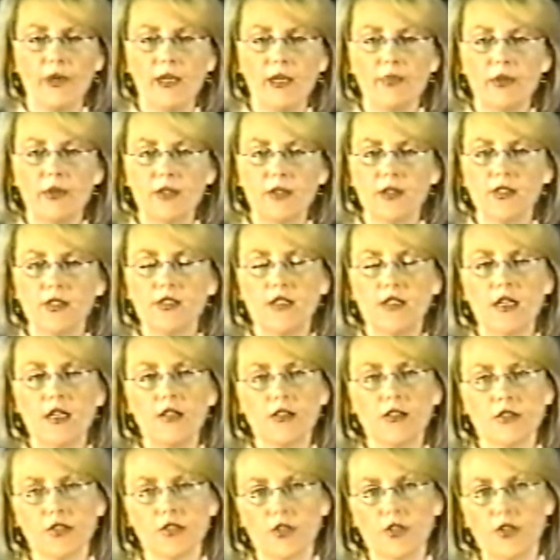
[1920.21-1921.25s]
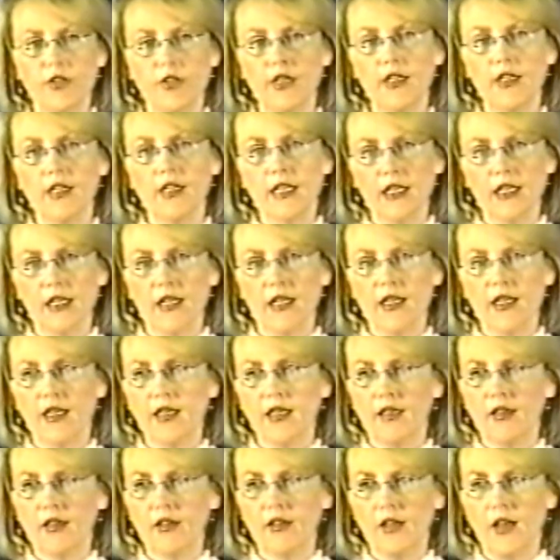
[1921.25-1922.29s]
people and the state's attorney in
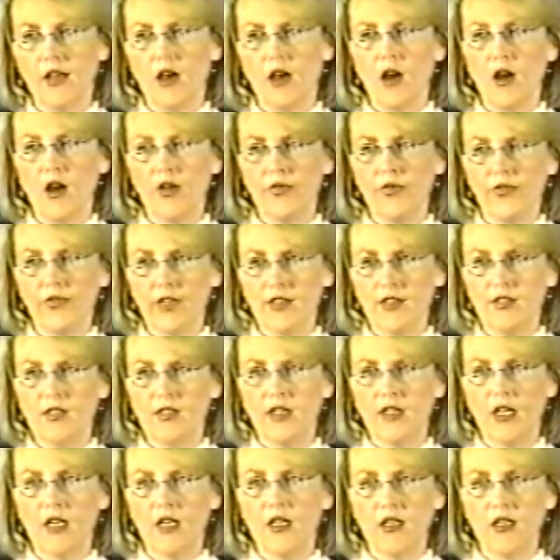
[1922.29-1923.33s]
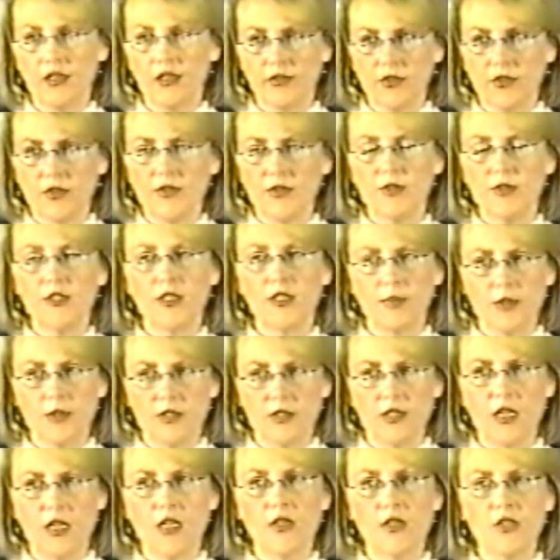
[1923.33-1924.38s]
Connecticut are investigating and have
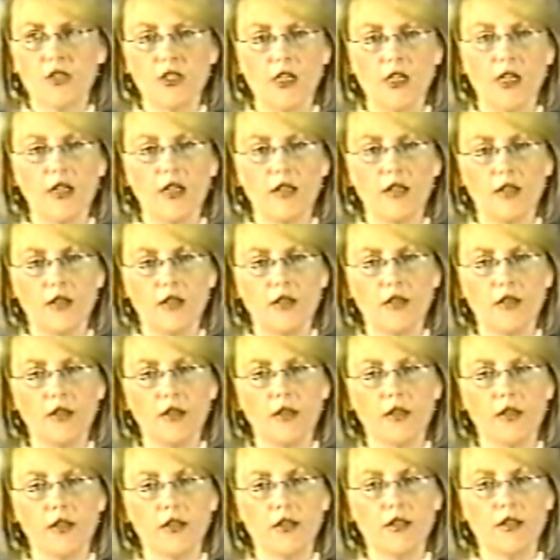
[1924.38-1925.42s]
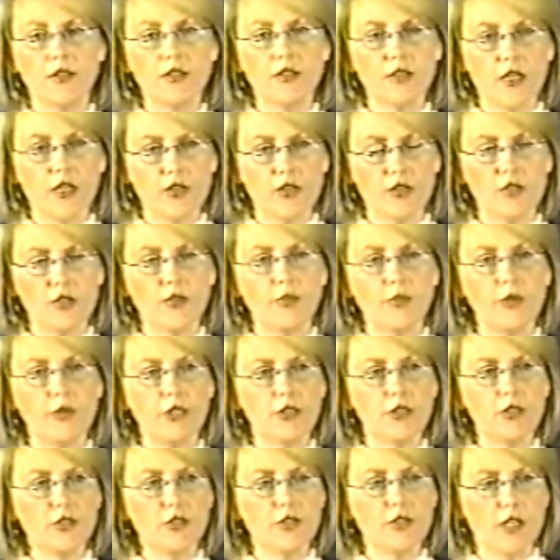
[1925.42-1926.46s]
substantiated sexual
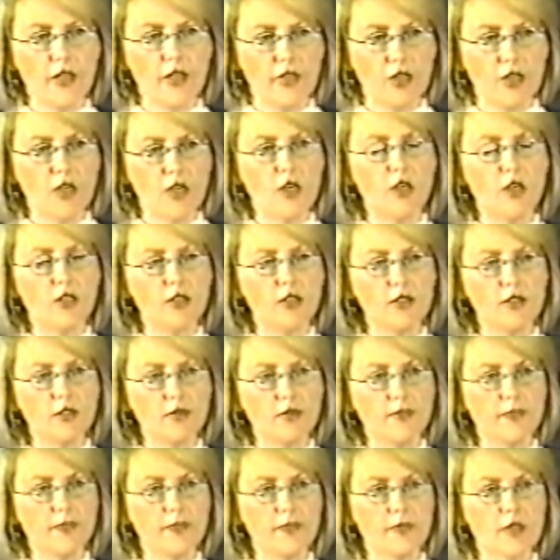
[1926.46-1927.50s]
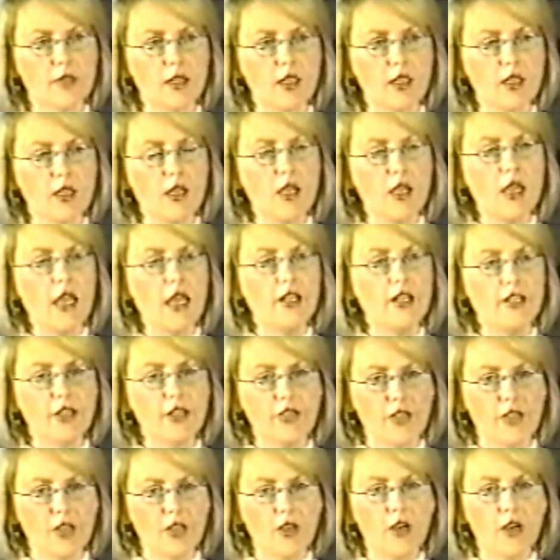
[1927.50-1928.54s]
abuse and the cult. And
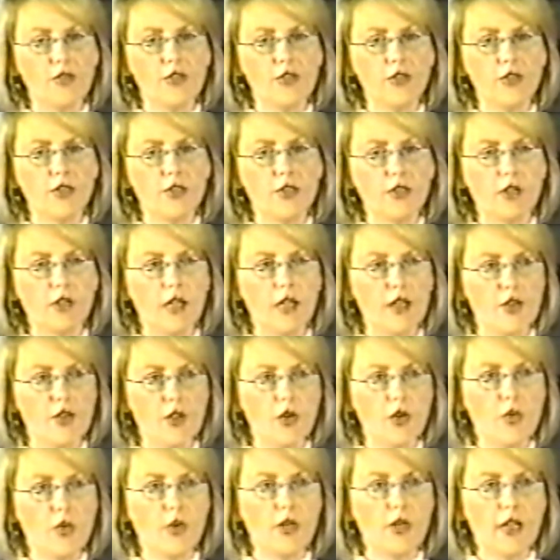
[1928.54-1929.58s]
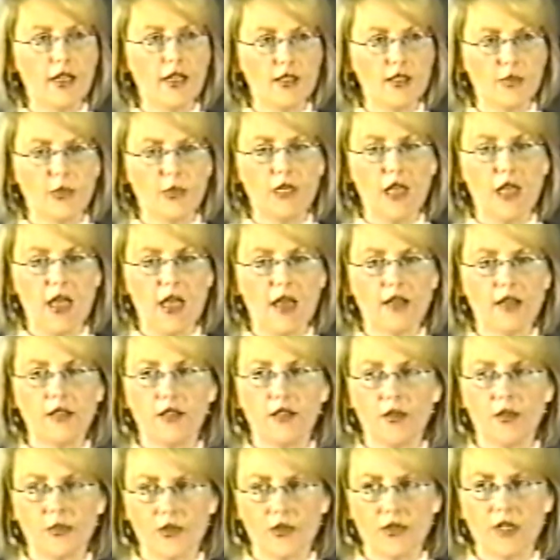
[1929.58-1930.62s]
yet the governor and no one has been acting
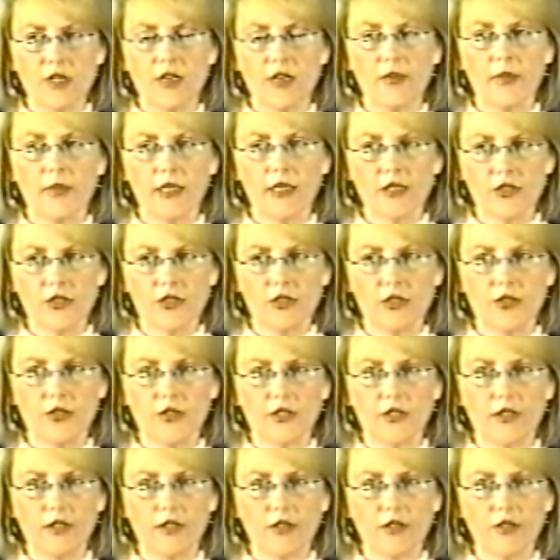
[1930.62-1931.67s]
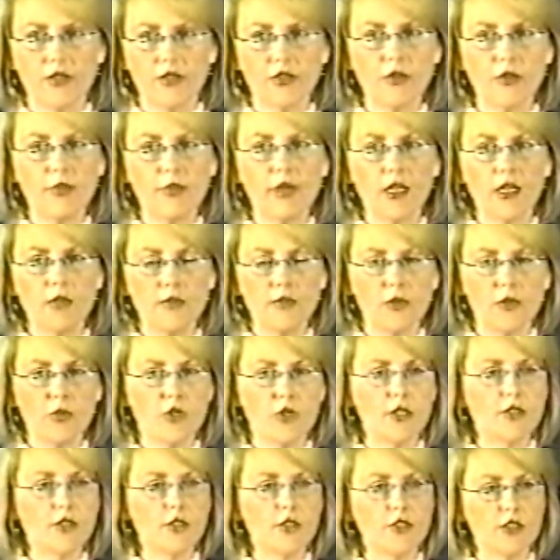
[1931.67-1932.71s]
to protect my children. So it makes me
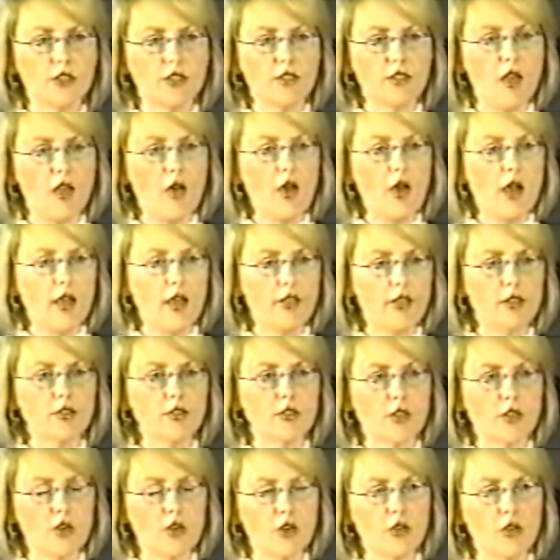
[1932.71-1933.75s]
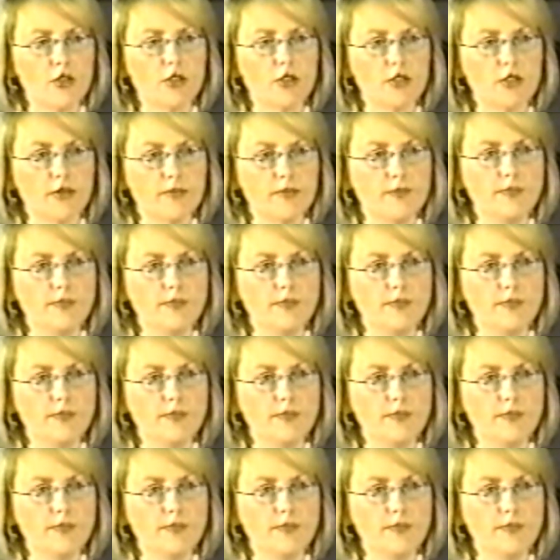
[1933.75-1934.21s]
wonder just how high this goes.